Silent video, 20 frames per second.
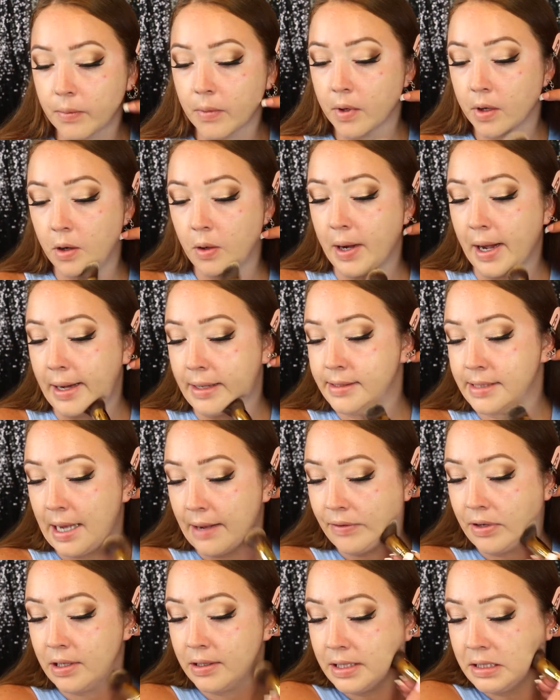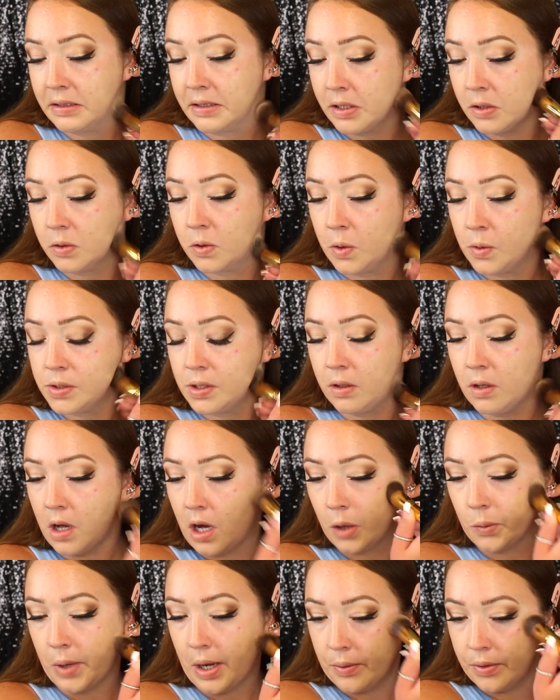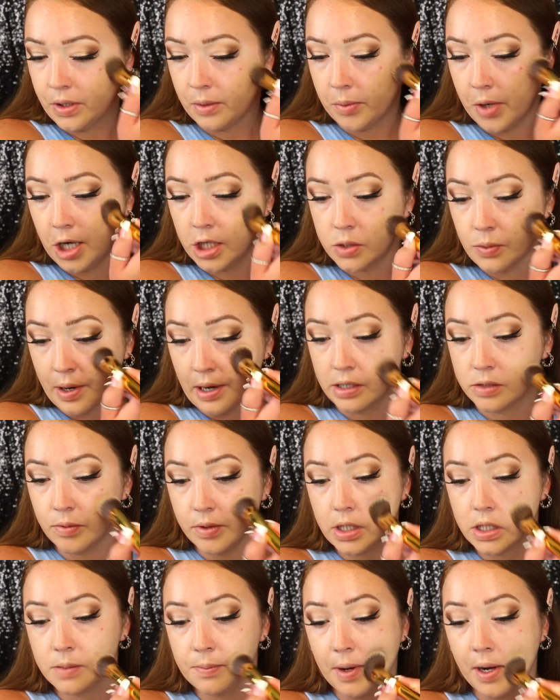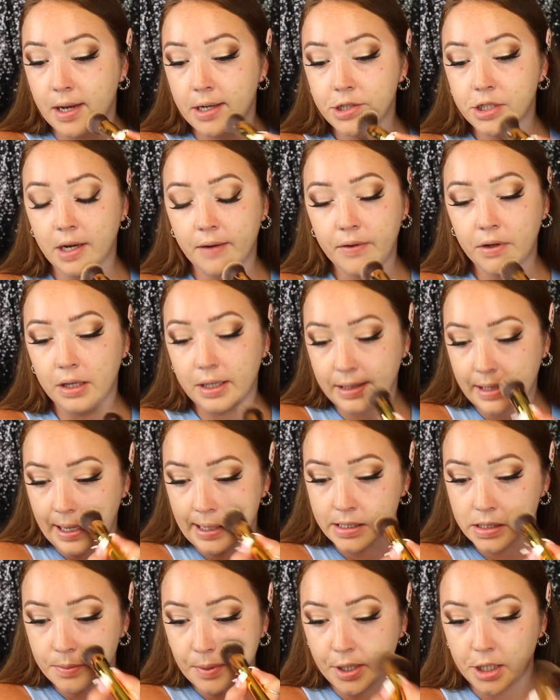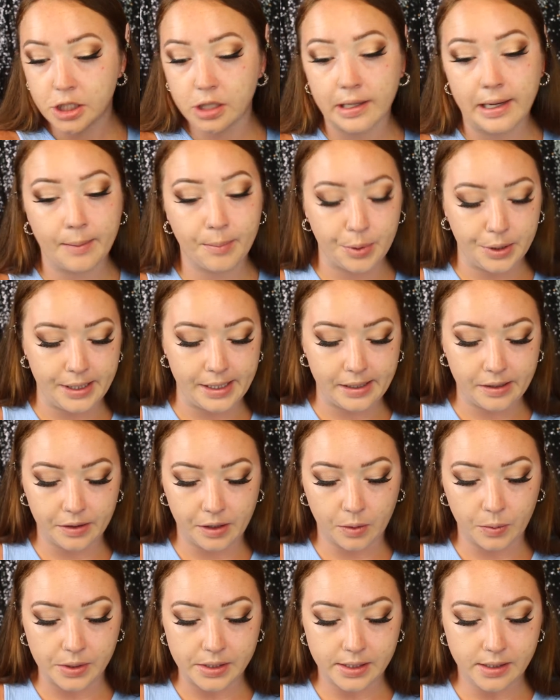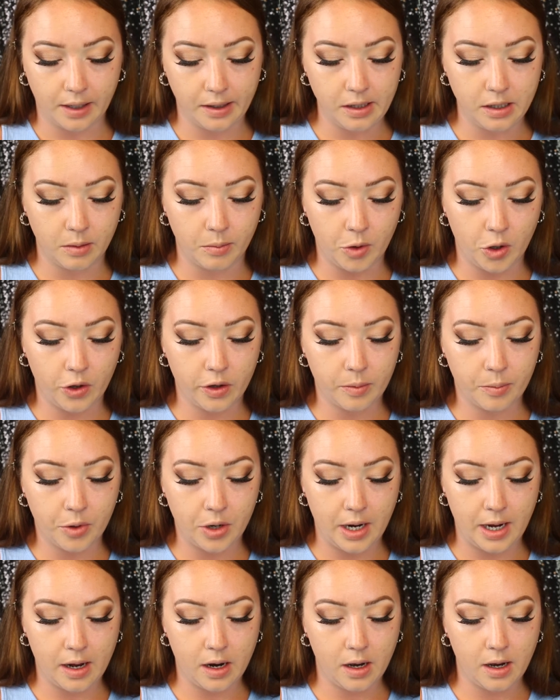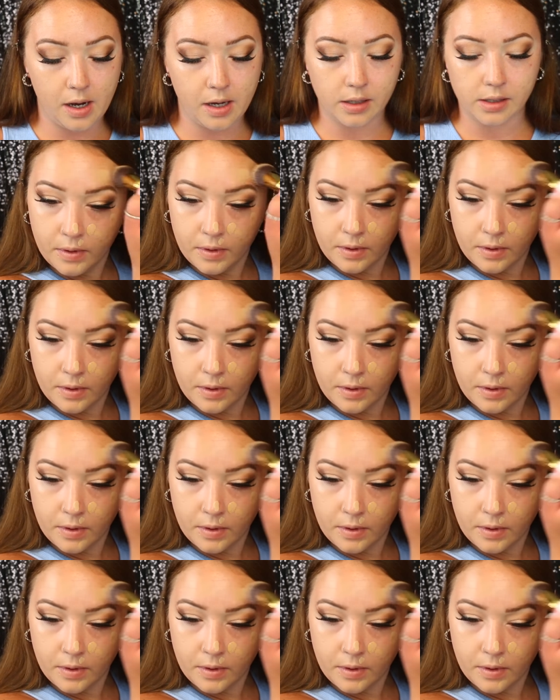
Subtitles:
Okay, definitely a little goes a long way with a brush, whereas with a sponge, I feel like that sponge in particular was sucking up all the product.